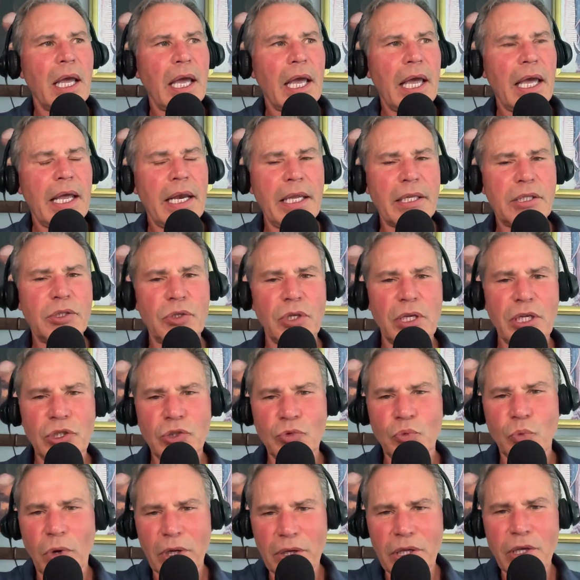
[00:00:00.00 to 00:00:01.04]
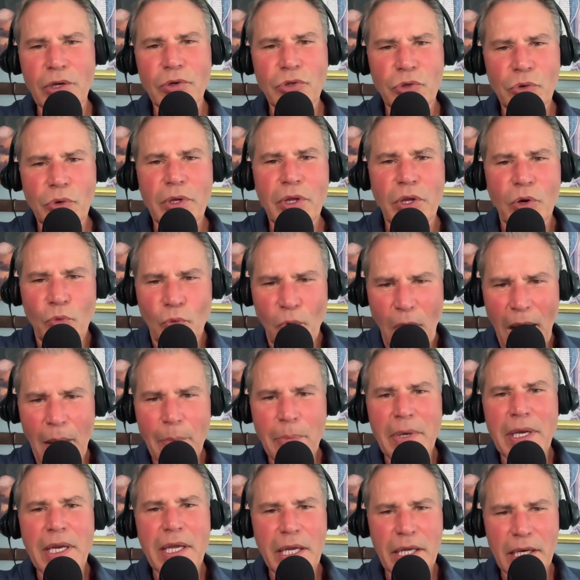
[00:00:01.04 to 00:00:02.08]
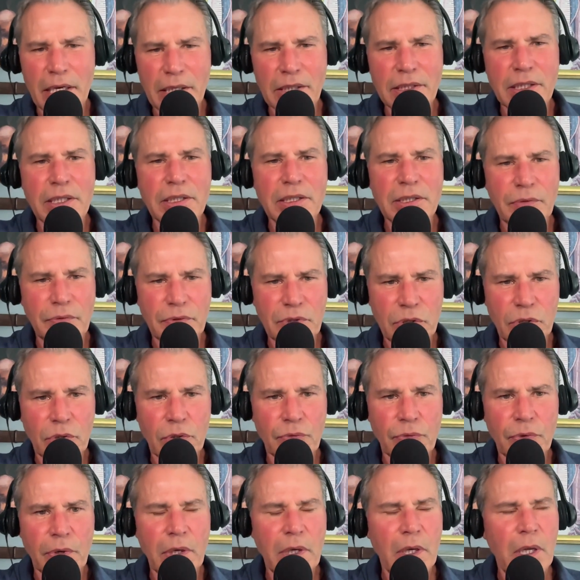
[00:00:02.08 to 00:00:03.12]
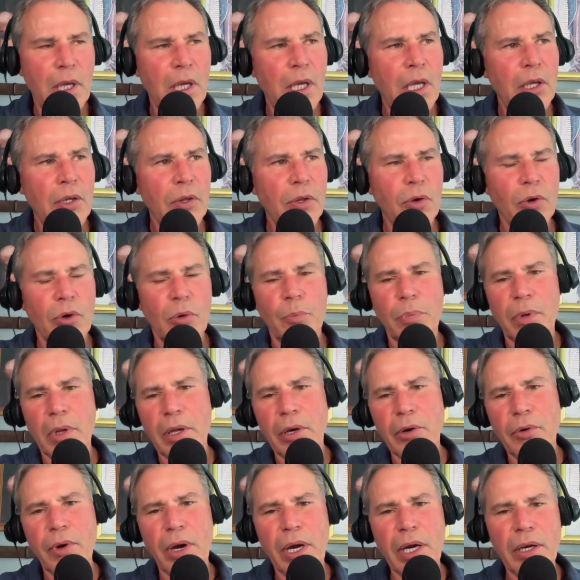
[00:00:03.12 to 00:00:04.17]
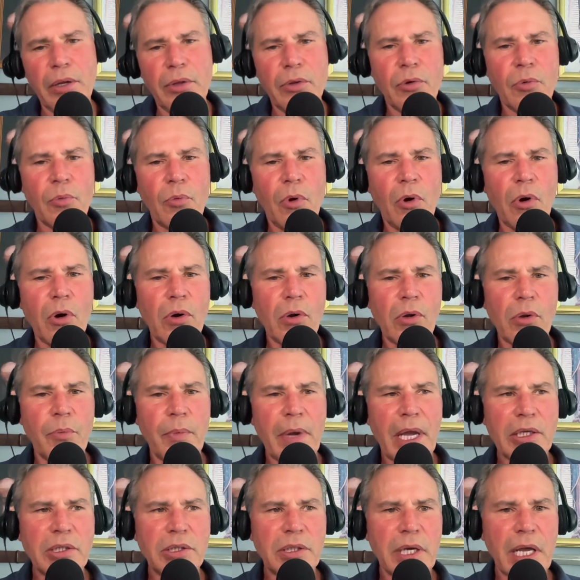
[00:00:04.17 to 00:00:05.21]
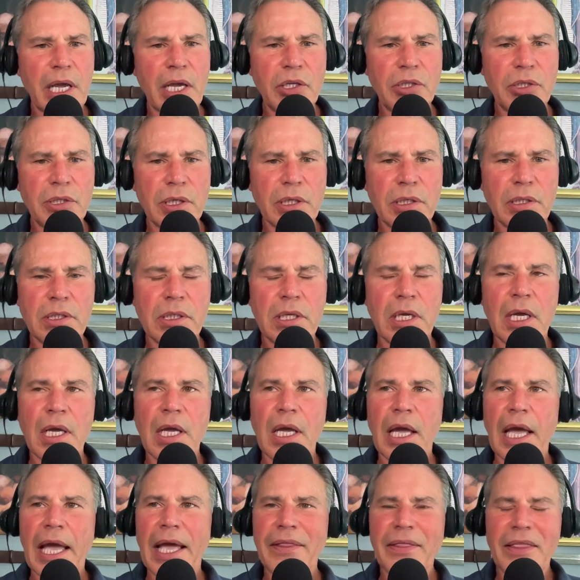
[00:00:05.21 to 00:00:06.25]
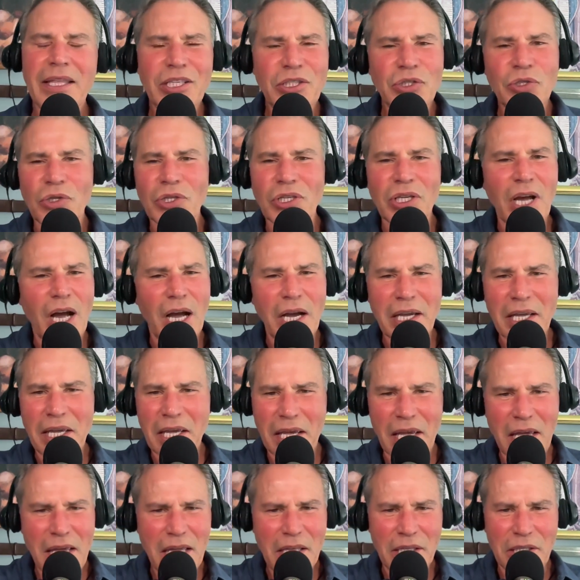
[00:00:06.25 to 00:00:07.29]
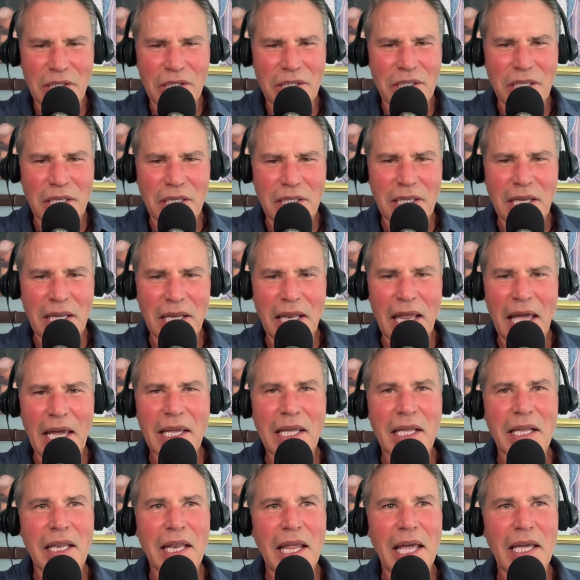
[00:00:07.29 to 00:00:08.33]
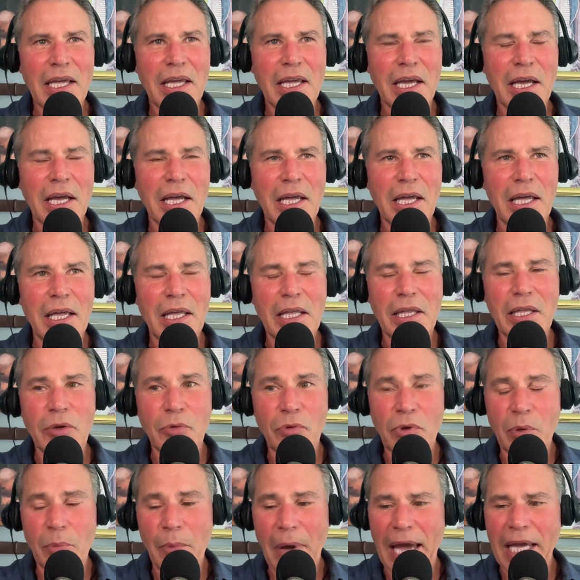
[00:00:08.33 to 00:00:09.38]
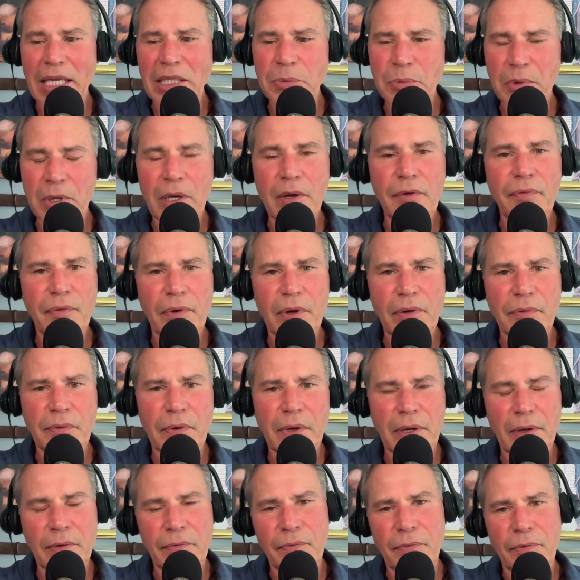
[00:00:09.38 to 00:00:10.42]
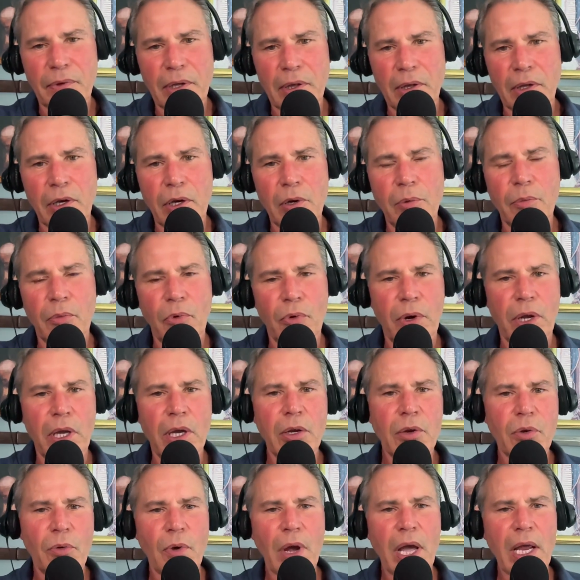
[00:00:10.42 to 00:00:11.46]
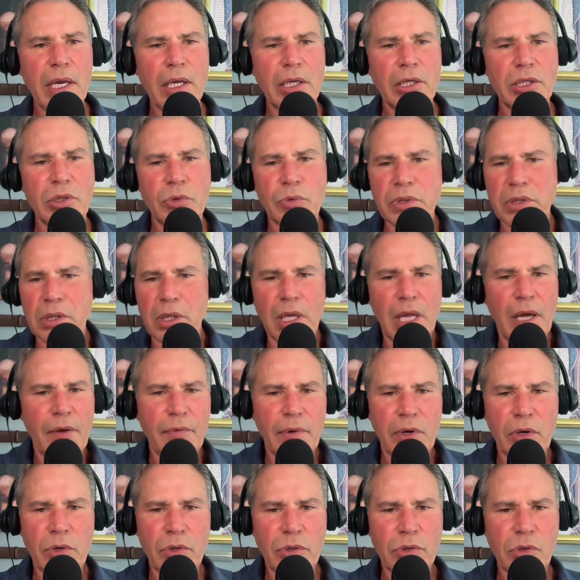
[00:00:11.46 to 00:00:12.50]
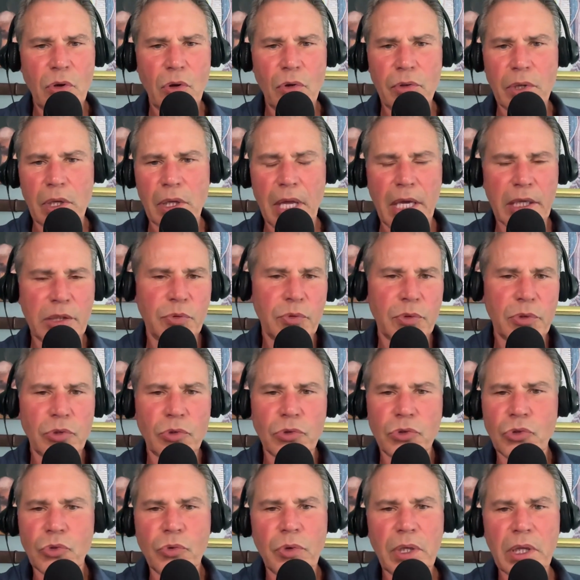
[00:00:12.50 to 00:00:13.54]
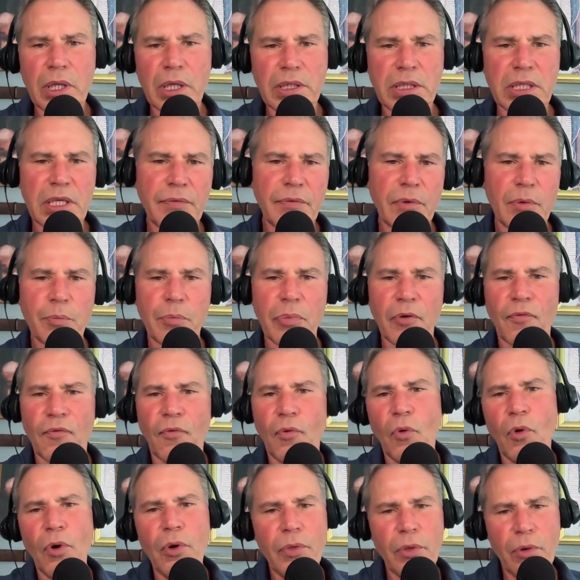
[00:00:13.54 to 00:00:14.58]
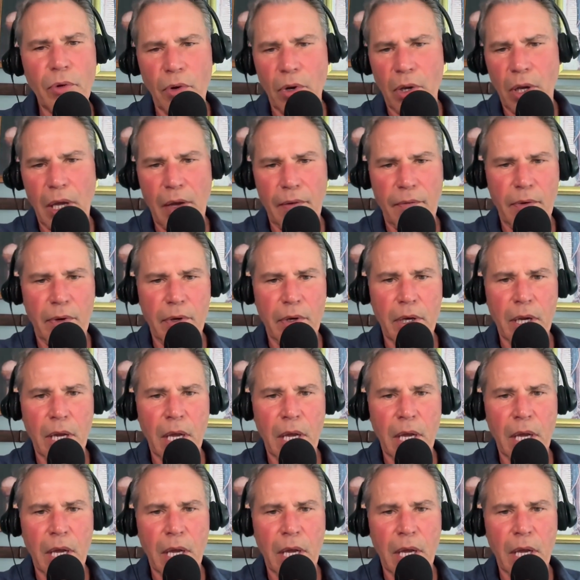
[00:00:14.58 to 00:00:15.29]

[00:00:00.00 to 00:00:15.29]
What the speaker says: And it's what they're doing. They're robbing the innocence of children. They're obliterating their moral imaginations. And these are young kids that it reminds me of a little Maria Goretti. She was 11 years old, and that's what they're doing this even before they're 11.